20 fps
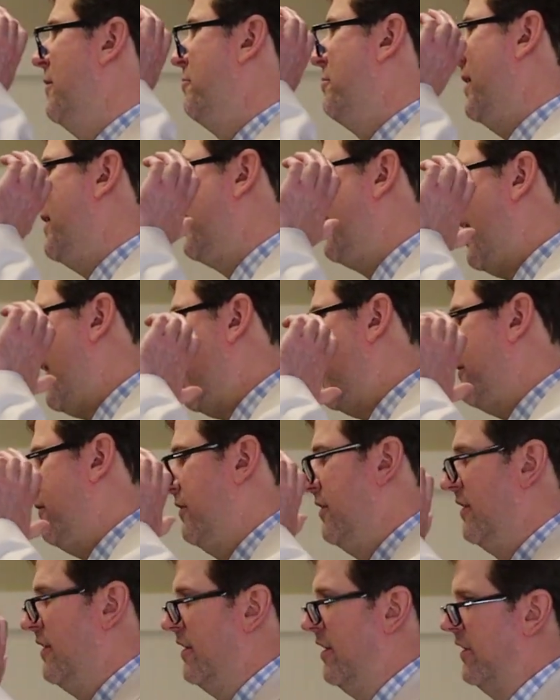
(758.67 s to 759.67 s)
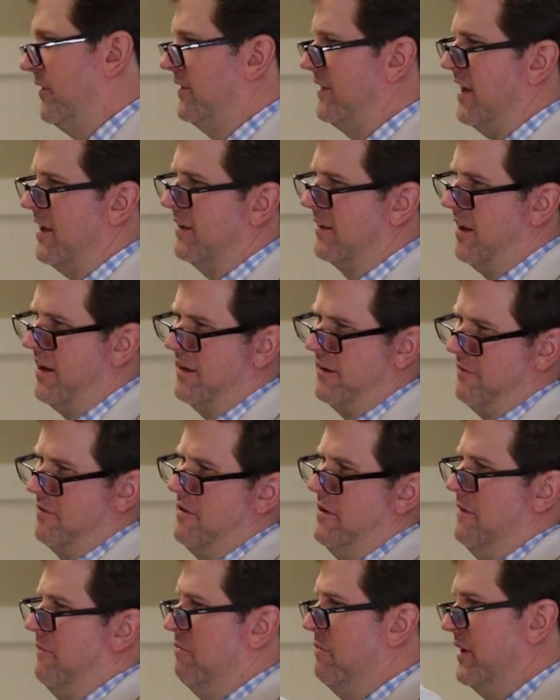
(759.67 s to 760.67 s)
but not a state like
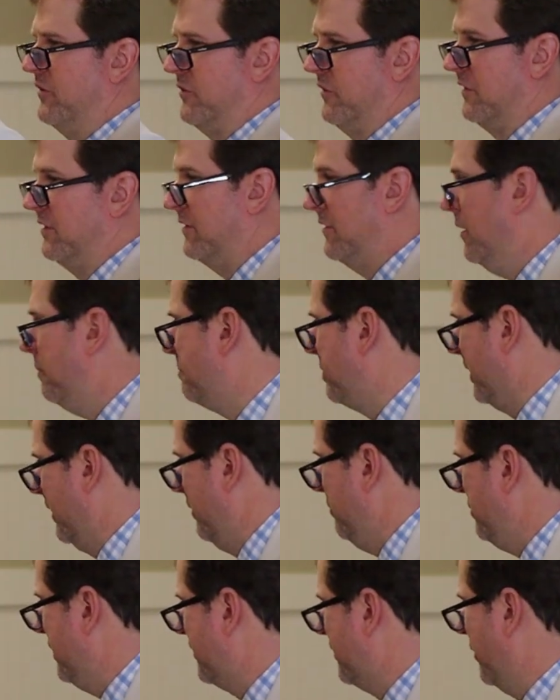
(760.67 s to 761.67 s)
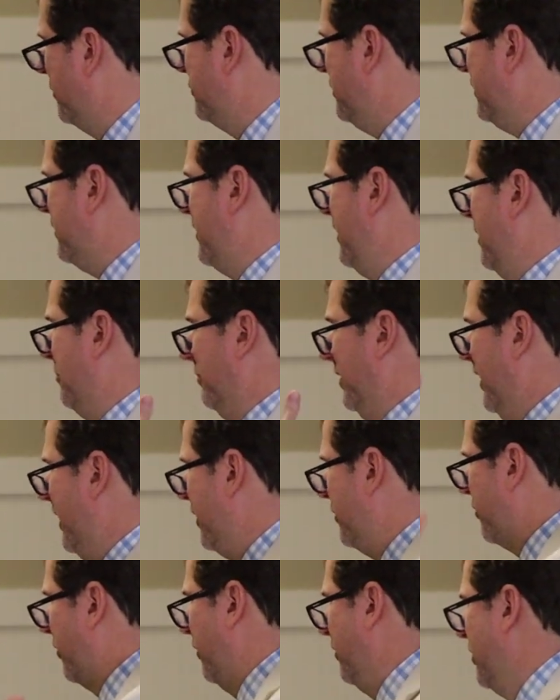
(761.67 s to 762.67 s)
Mississippi, because it came
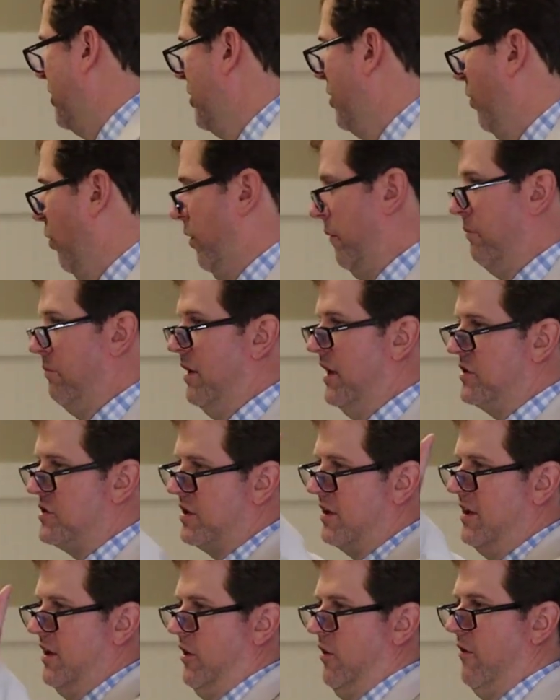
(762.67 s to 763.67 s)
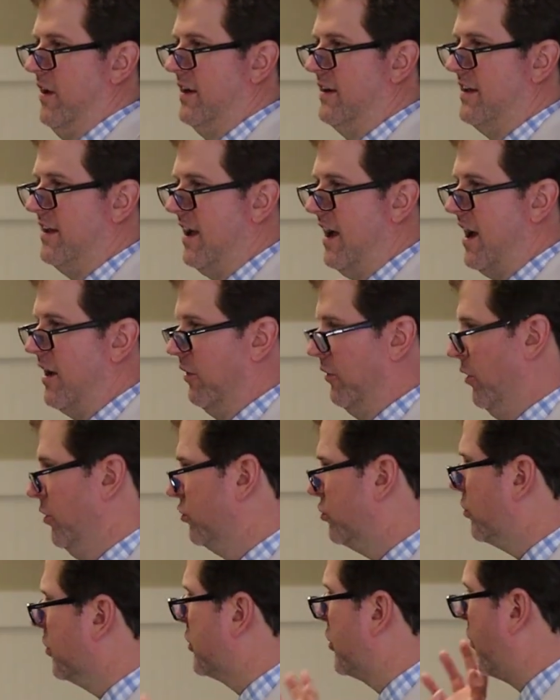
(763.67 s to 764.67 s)
later, or Michigan or Indiana.
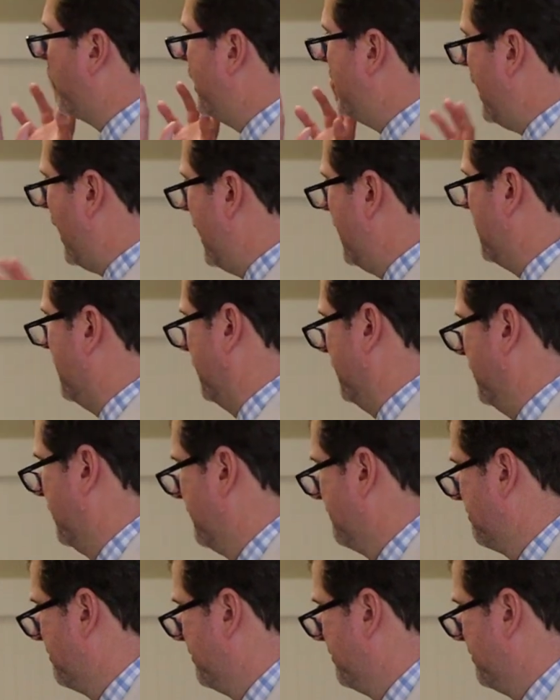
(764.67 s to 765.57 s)
Those were created.